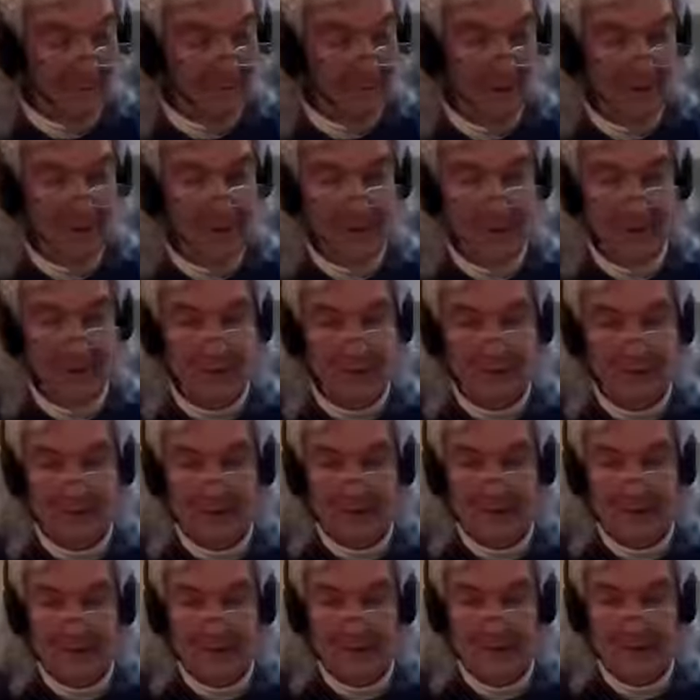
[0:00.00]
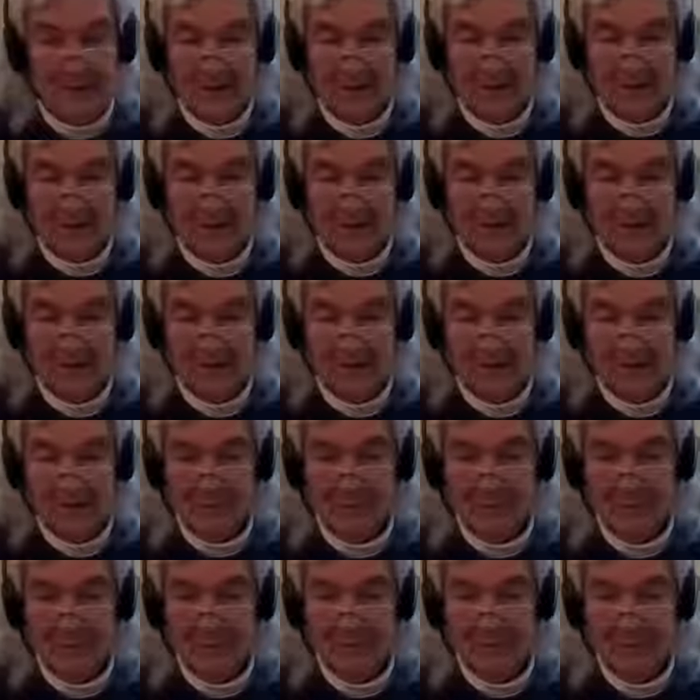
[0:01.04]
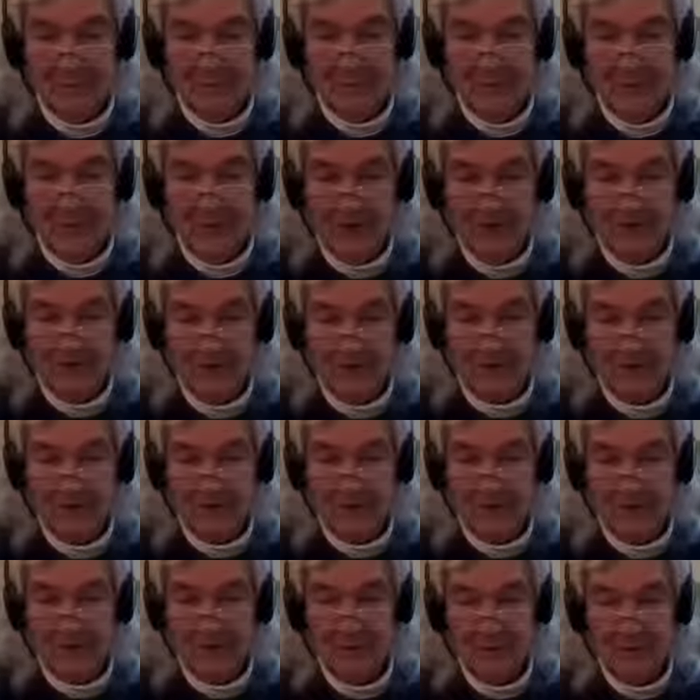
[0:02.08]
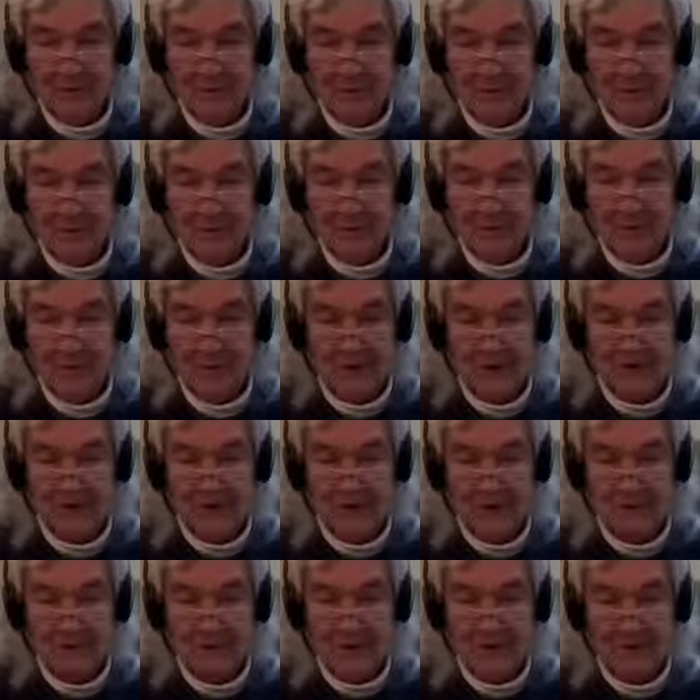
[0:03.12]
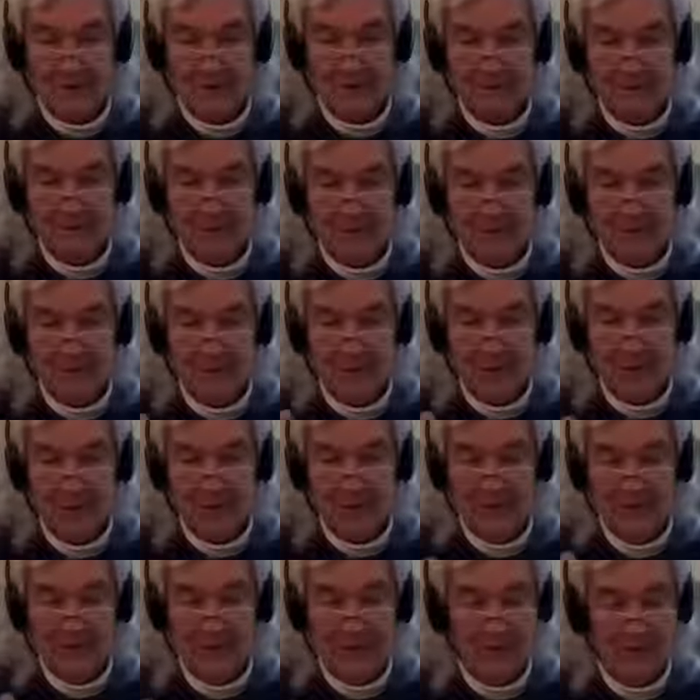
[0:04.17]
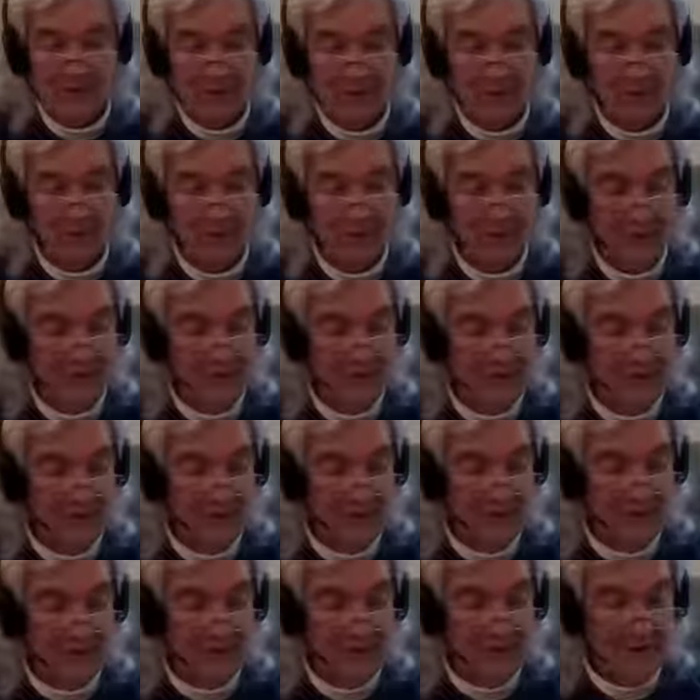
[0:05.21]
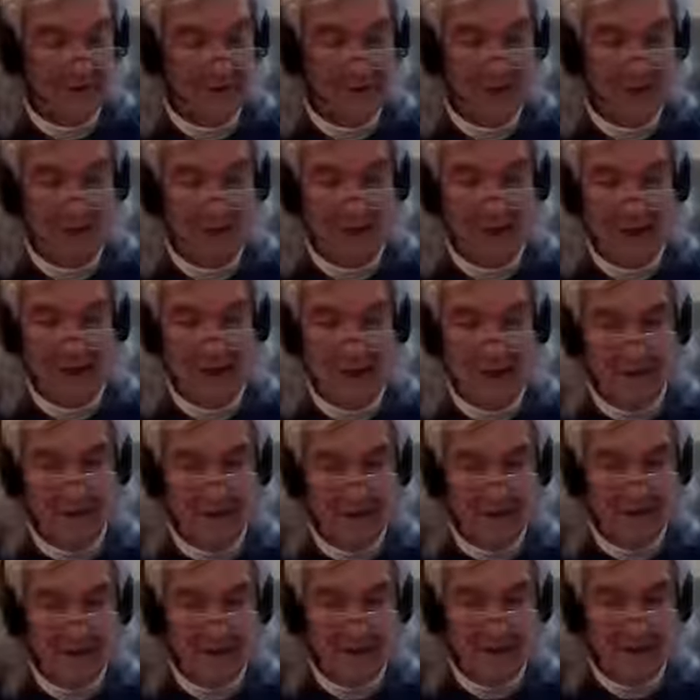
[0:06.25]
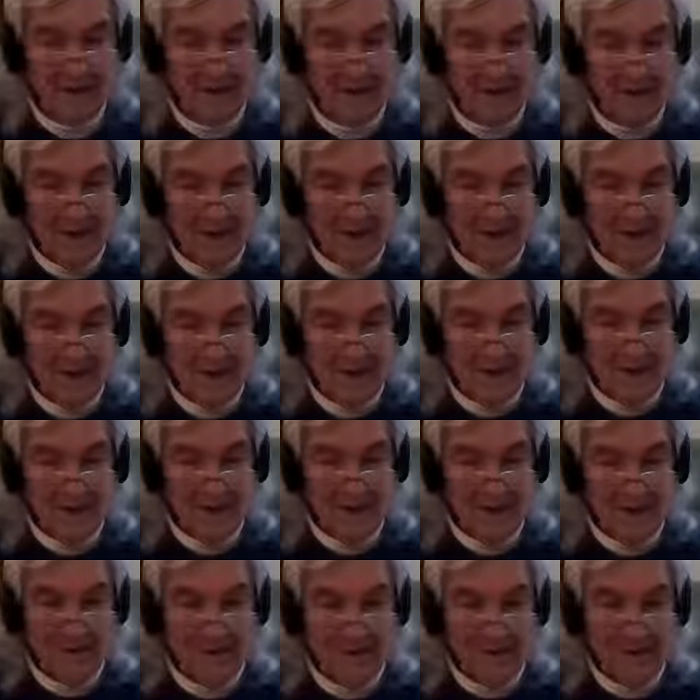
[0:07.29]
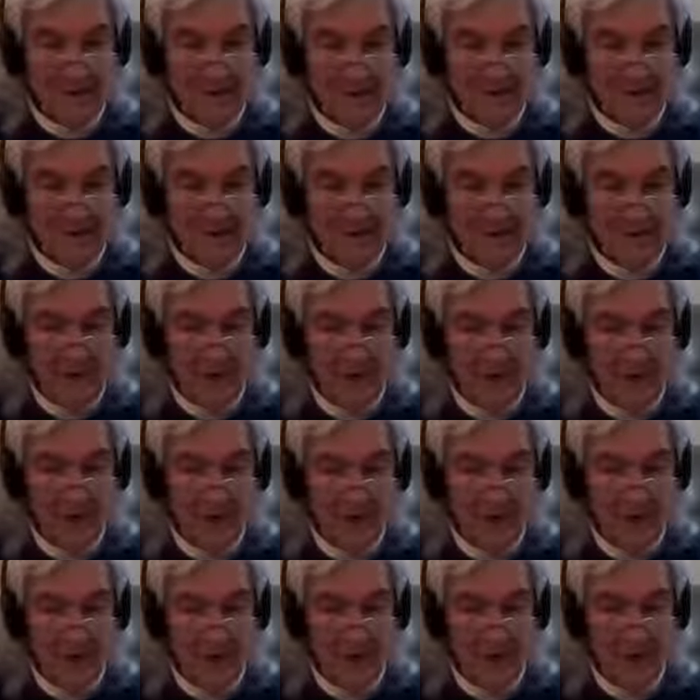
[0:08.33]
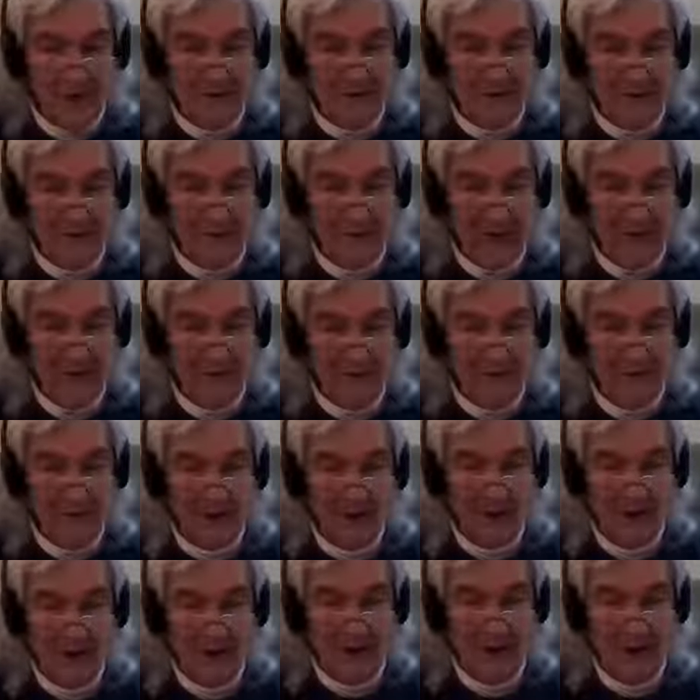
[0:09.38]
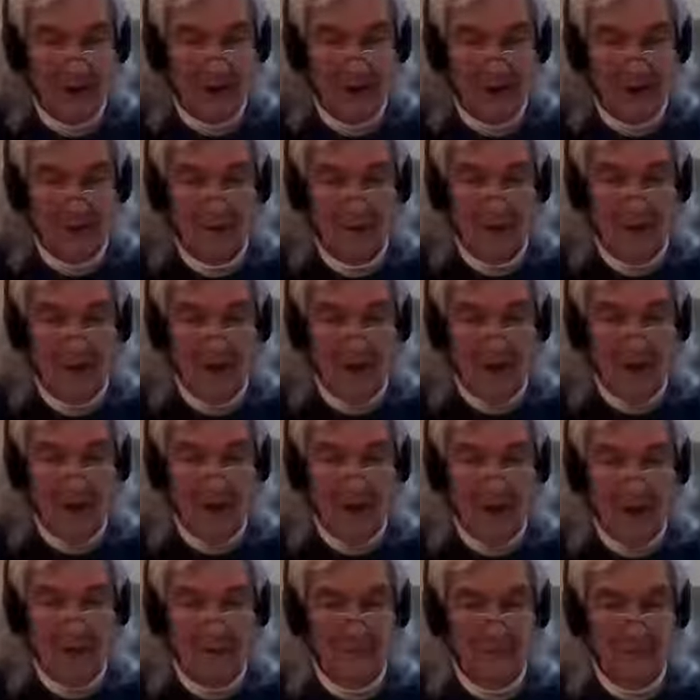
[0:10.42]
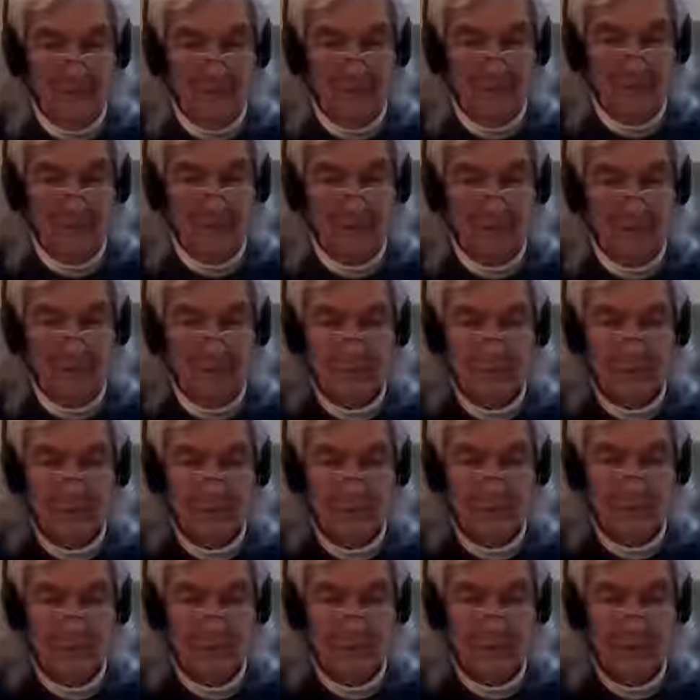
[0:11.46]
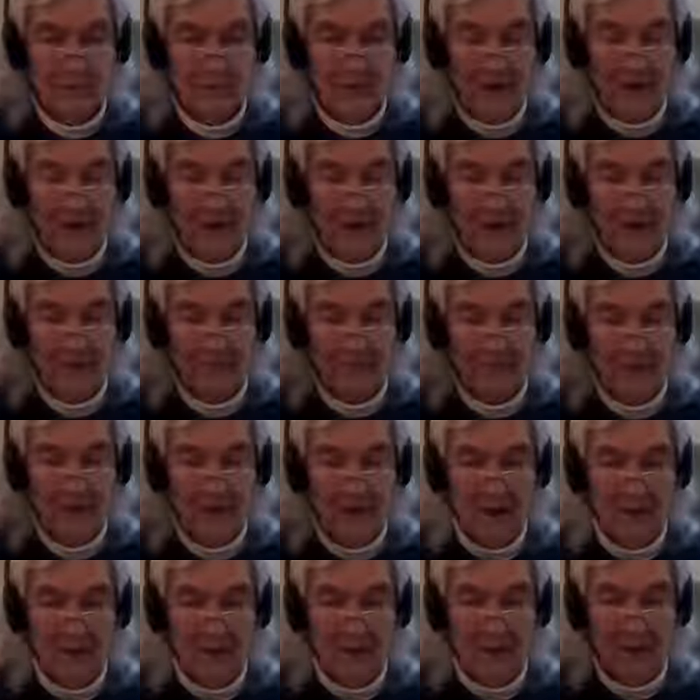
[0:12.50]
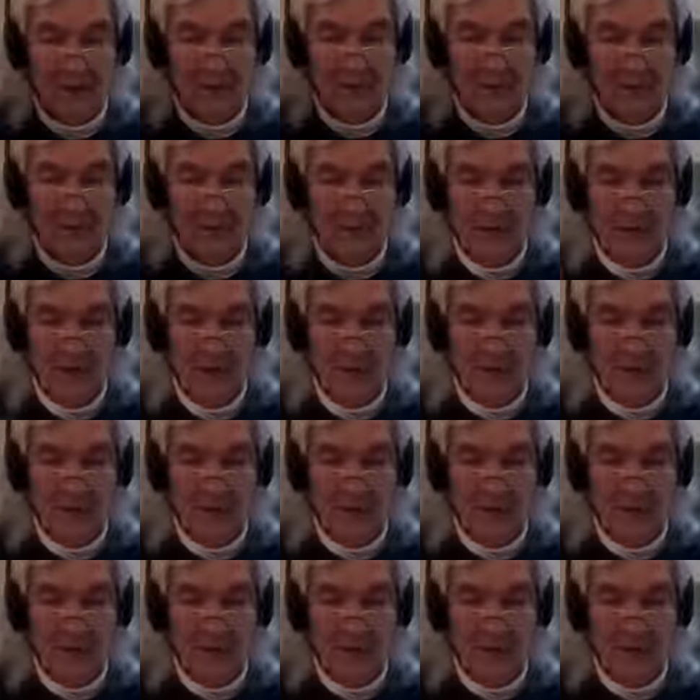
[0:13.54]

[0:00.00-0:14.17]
But we don't kill it. We don't fear it. We accept it. It's part of our growth. So when I hear this negativity going on, this conflict going on, I invite it to observe, and then I have a dialogue with